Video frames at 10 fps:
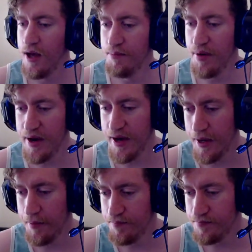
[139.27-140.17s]
But
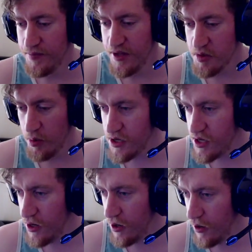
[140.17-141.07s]
um, this one
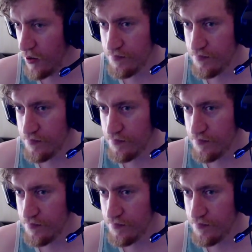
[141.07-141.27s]
here